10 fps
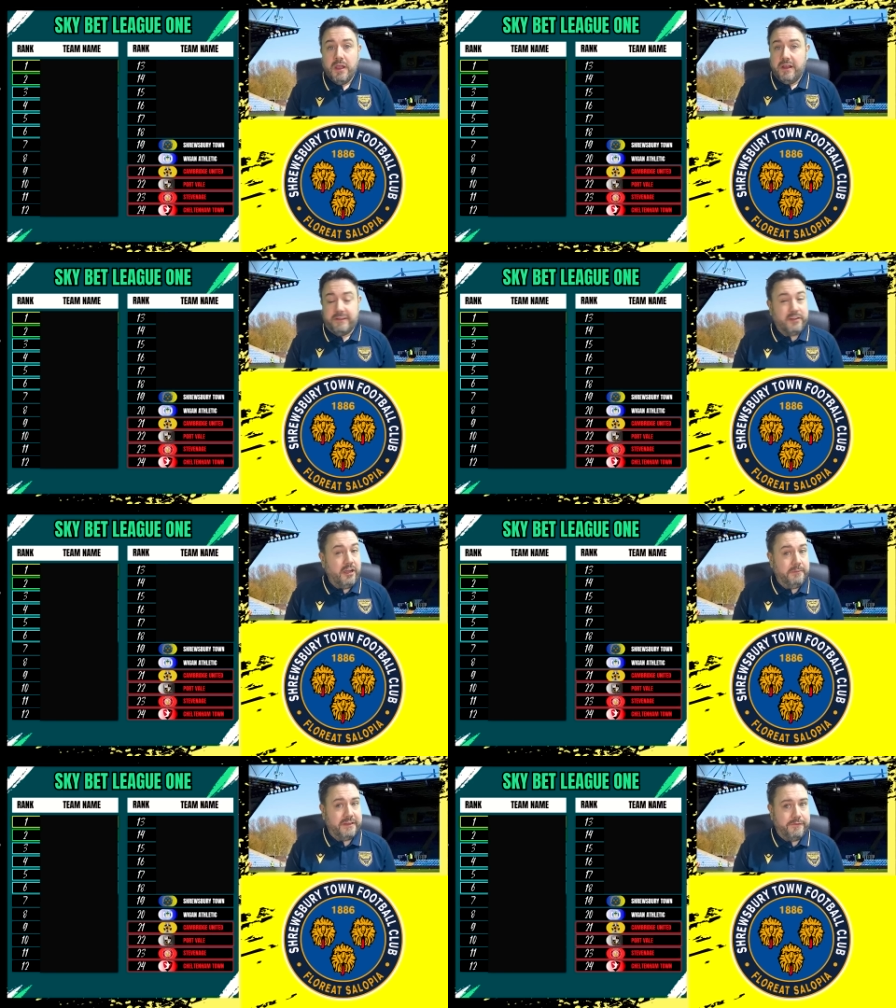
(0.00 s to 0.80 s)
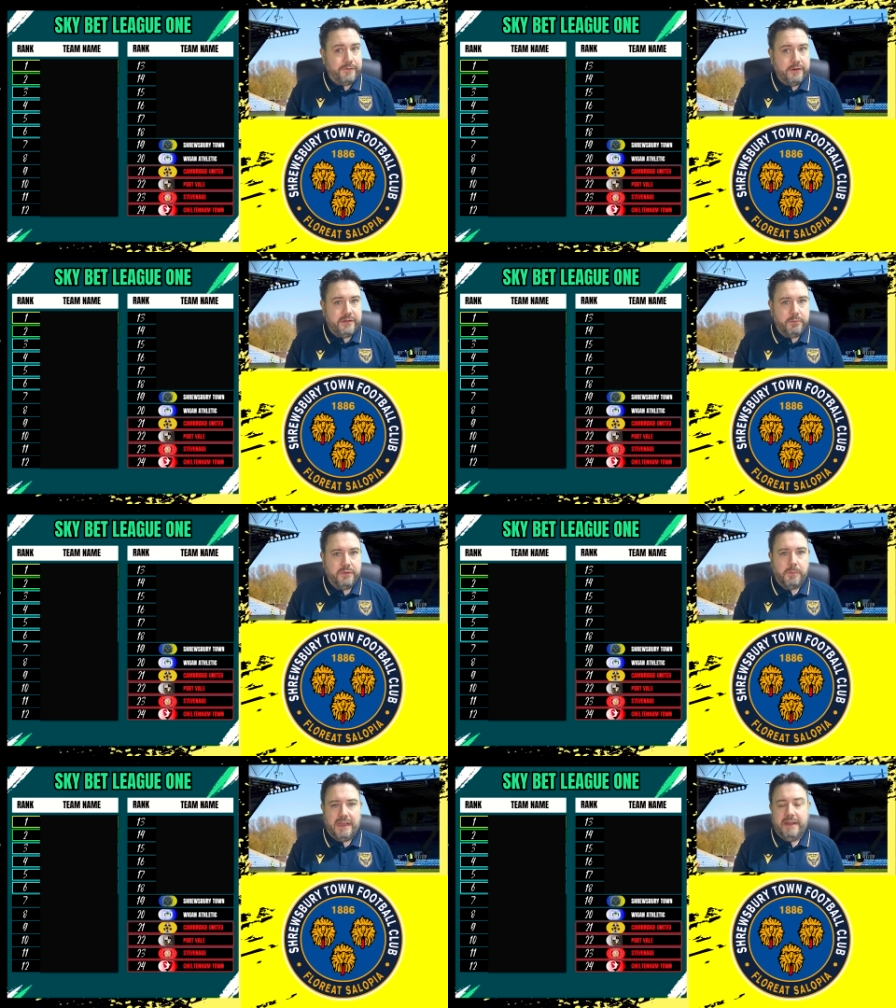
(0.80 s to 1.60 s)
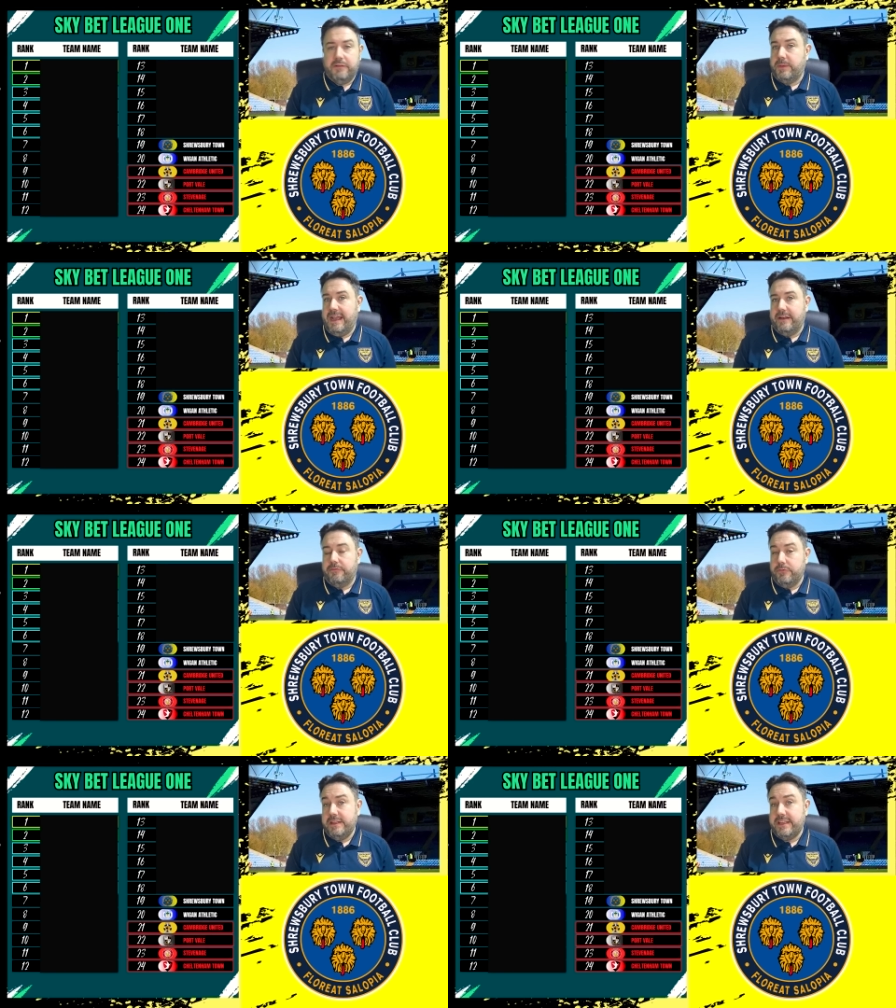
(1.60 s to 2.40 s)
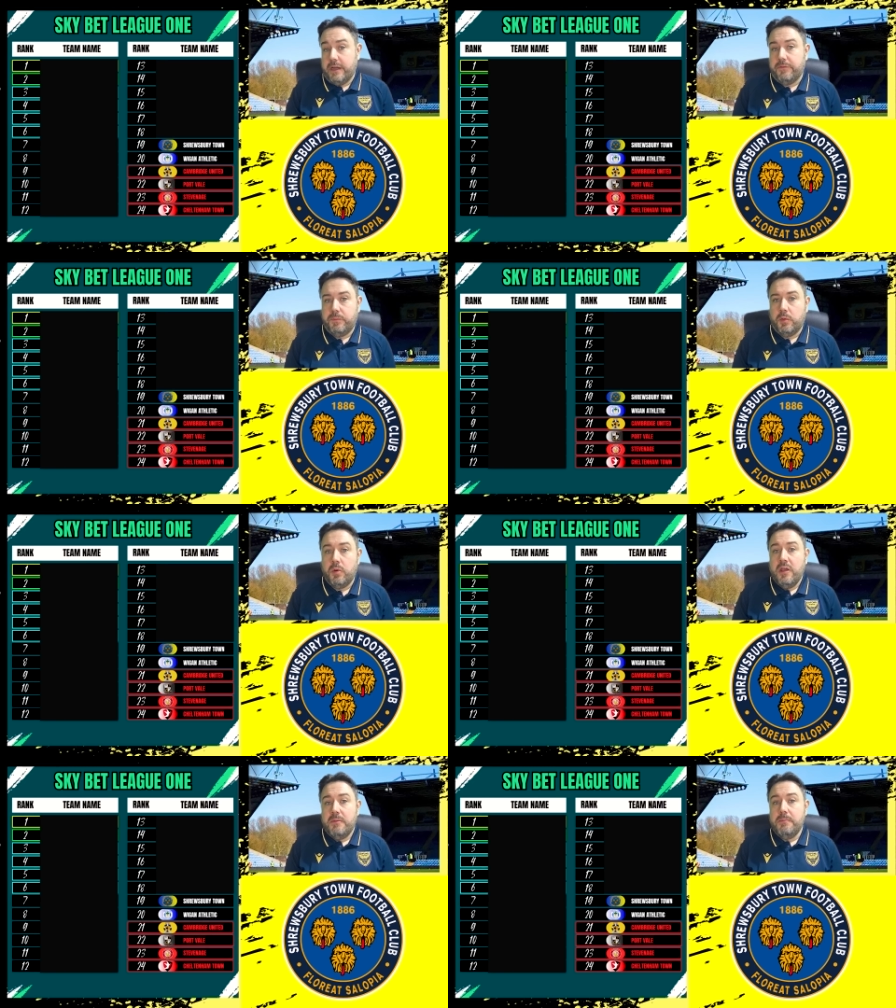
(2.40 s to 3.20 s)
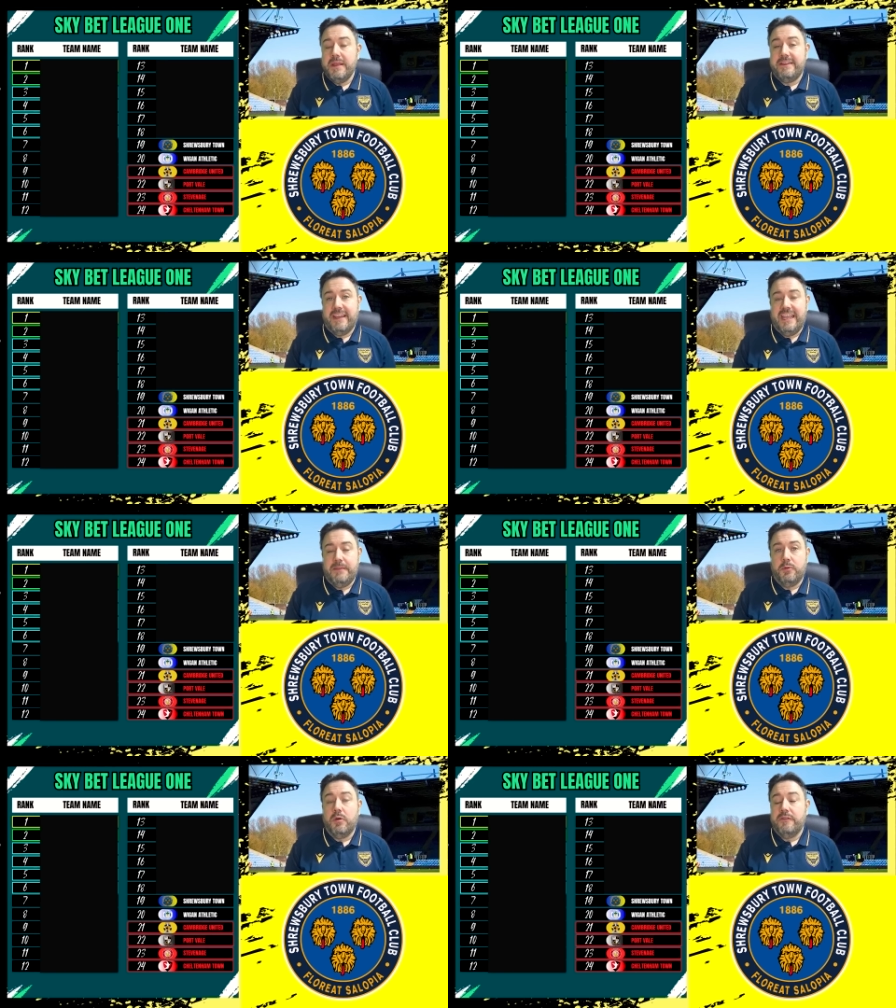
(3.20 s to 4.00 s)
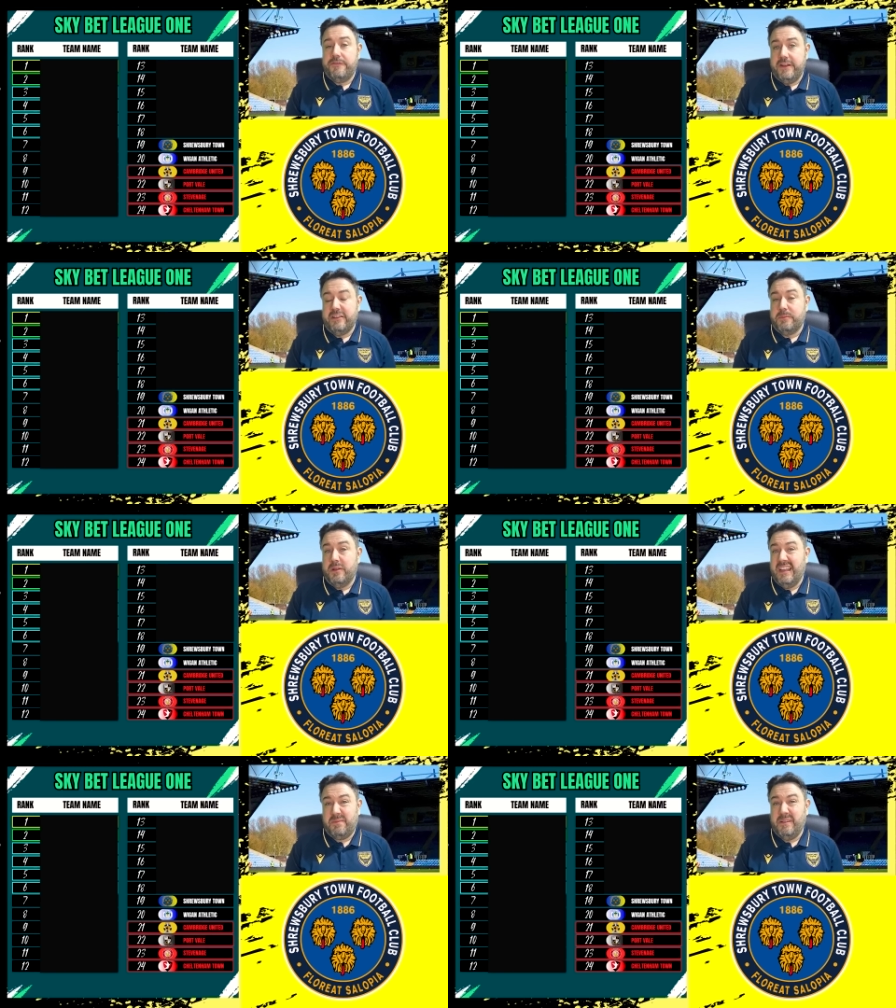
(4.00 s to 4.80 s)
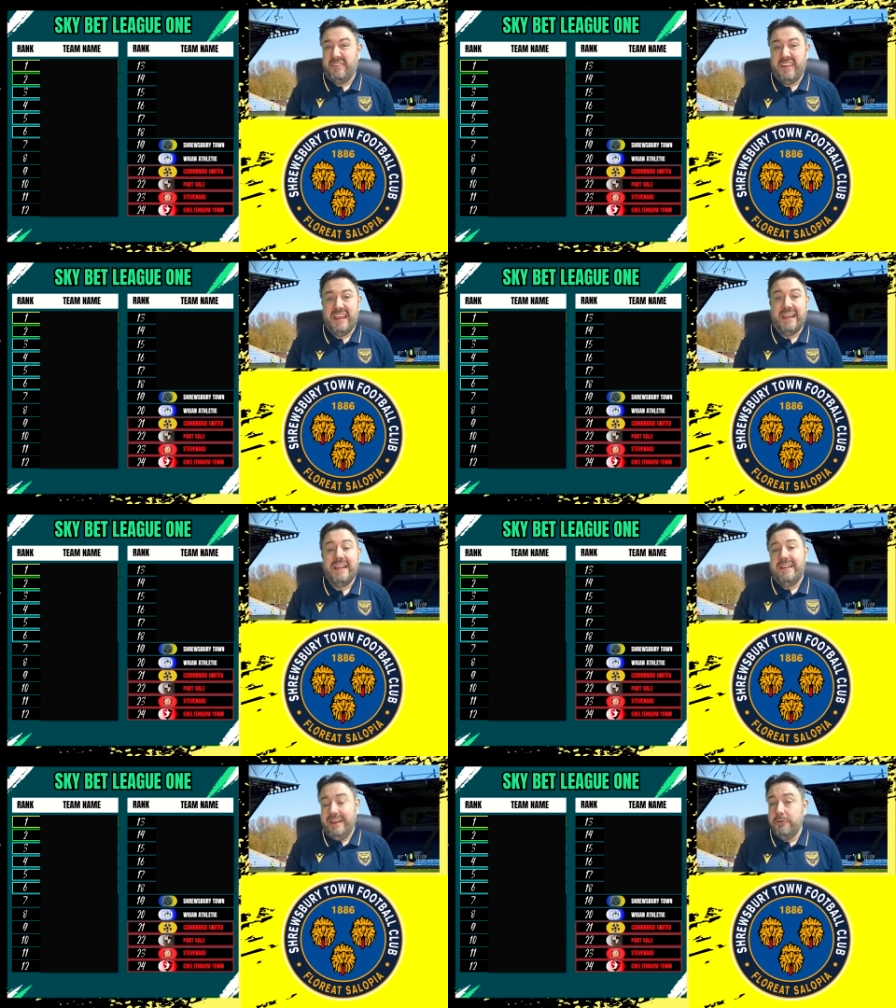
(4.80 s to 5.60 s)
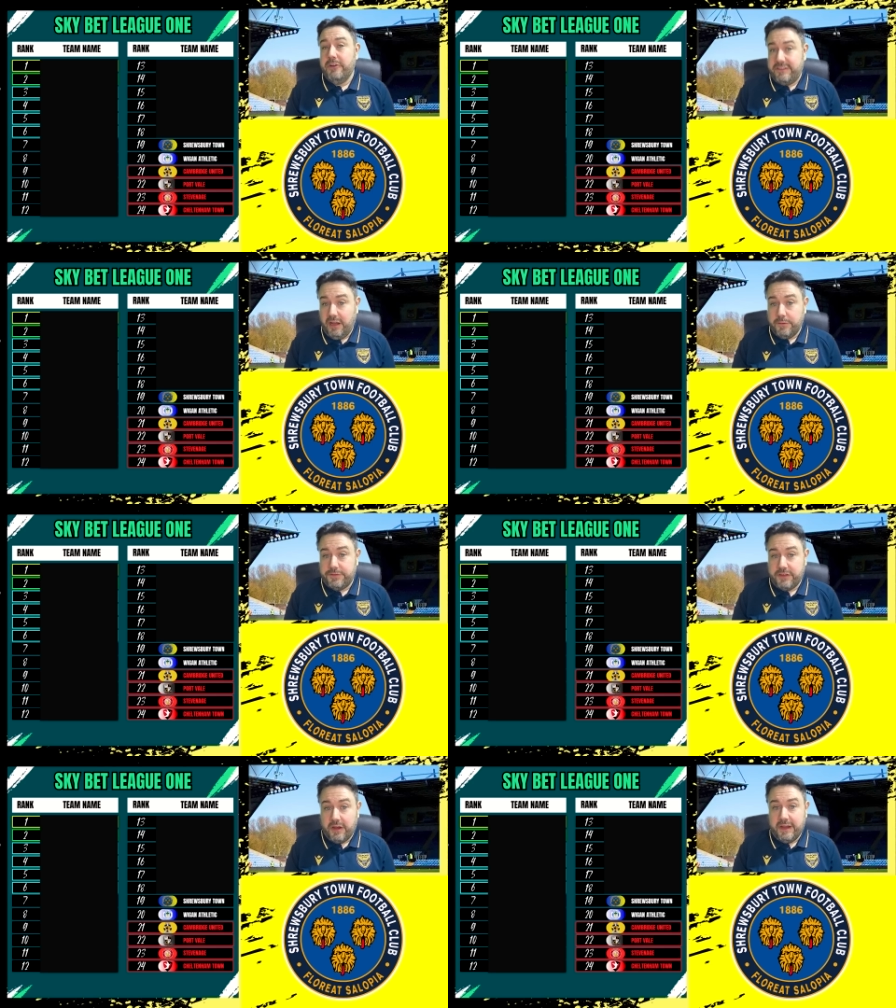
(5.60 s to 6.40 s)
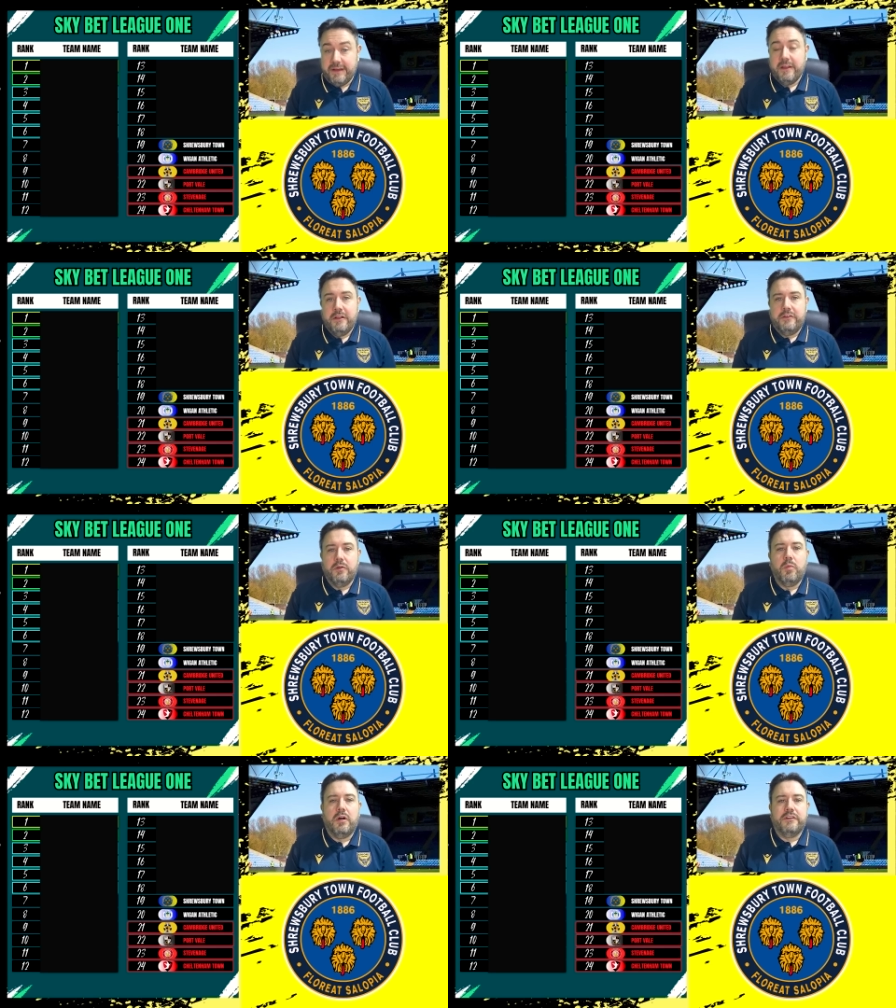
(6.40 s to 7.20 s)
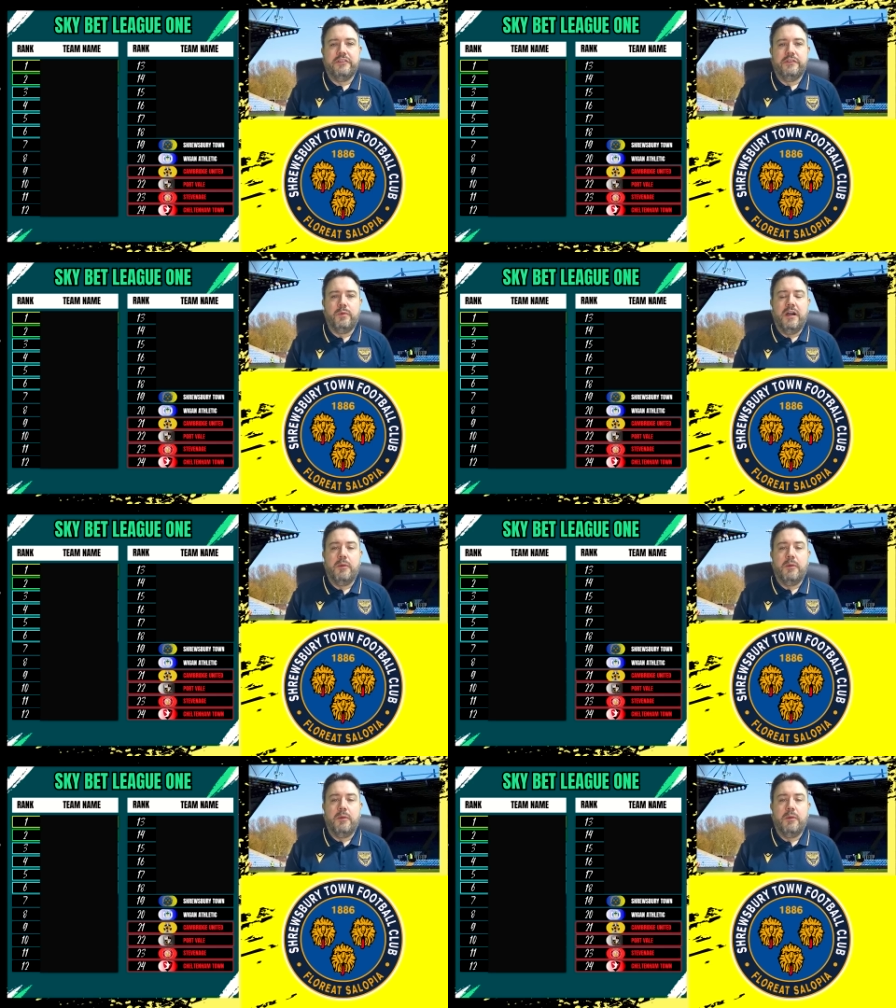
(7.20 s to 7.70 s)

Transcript: At times they flirted with the playoffs but had a really comfortable mid-table finish. But let's be fair, they were a tough side to watch as well.